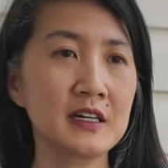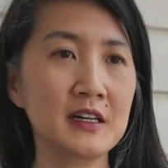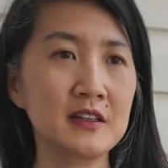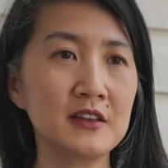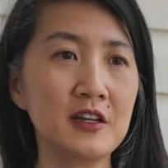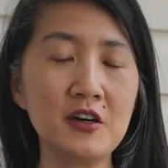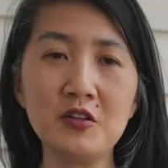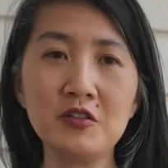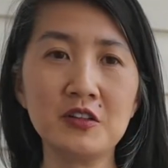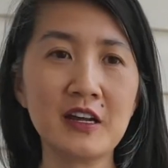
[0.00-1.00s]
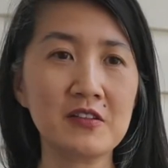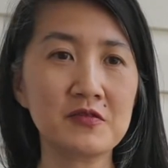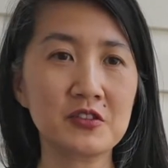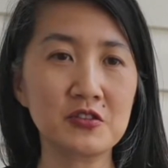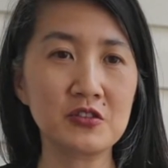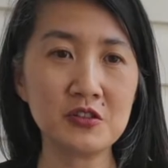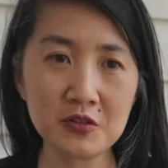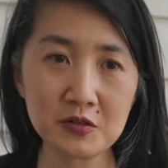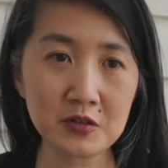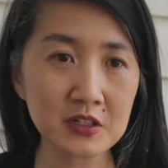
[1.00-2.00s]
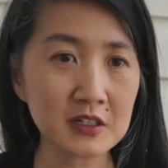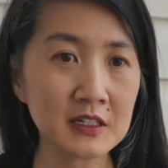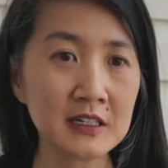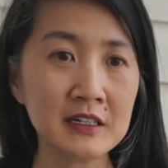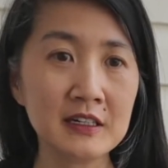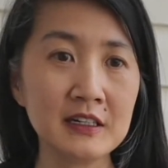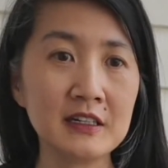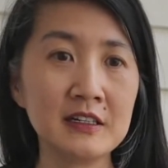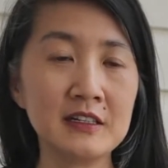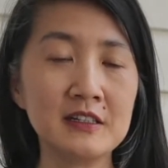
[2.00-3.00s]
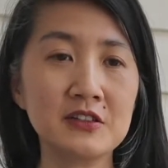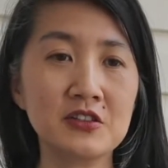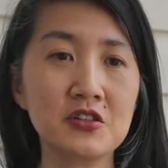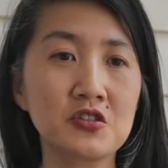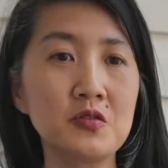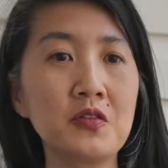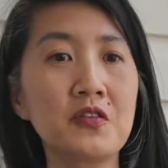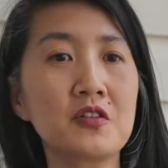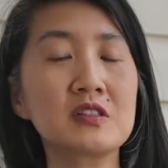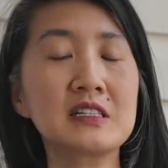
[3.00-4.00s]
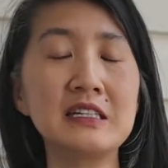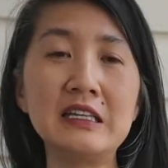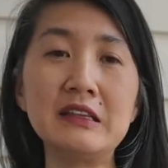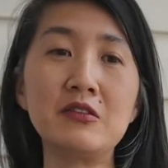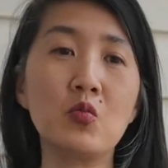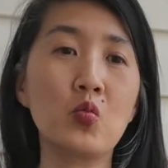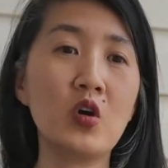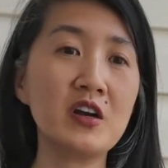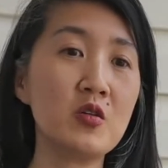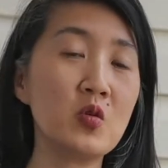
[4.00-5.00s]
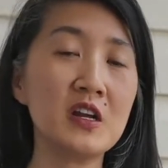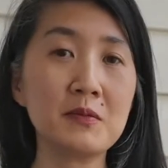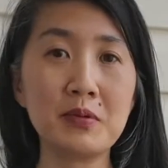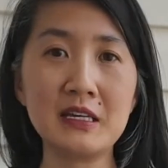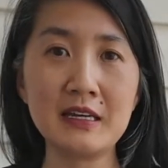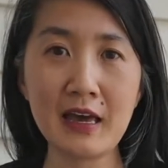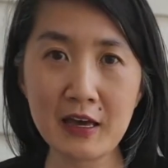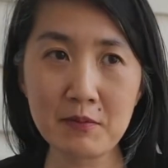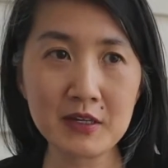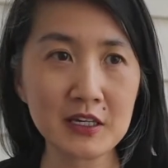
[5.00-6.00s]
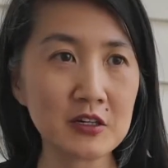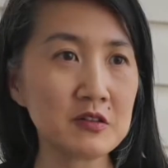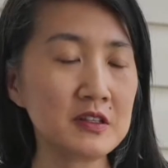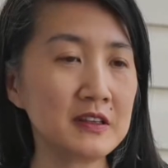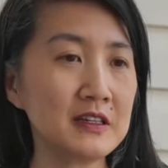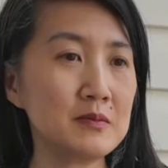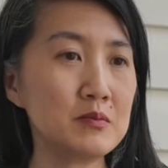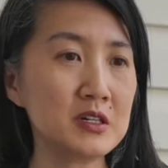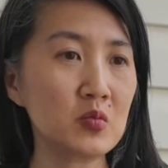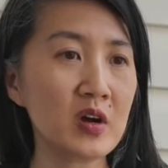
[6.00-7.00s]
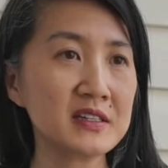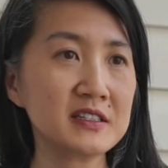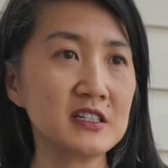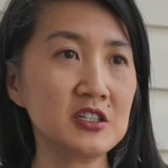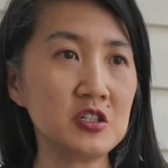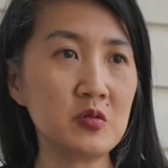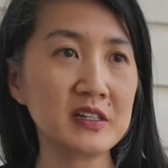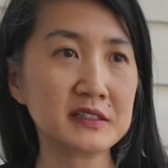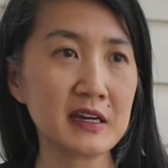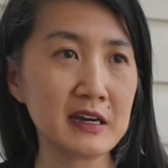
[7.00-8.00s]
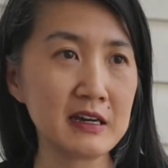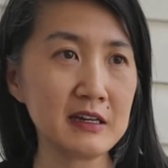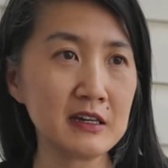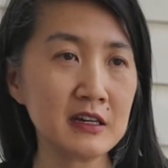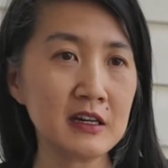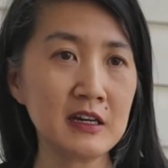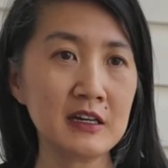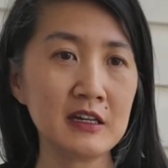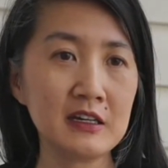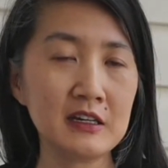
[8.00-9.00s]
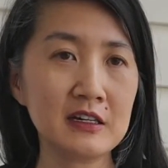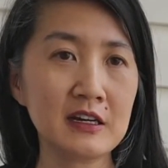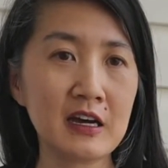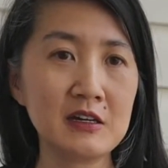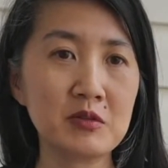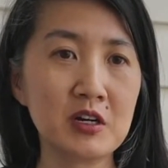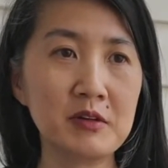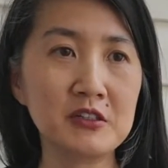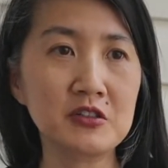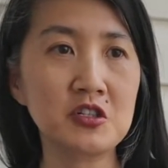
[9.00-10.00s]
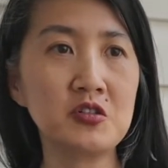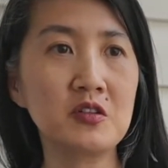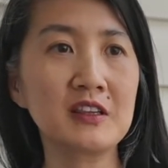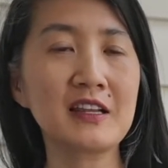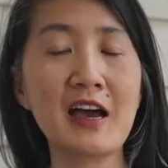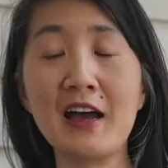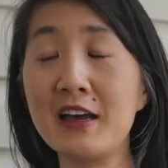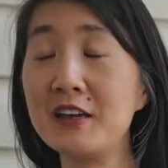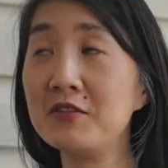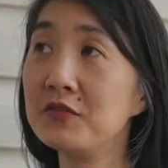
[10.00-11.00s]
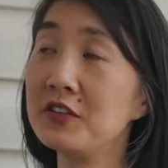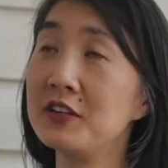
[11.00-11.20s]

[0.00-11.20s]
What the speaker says: Hello, good afternoon. It is June 13th, 1:01 p.m. here in the Midwest USA. And I am coming to you live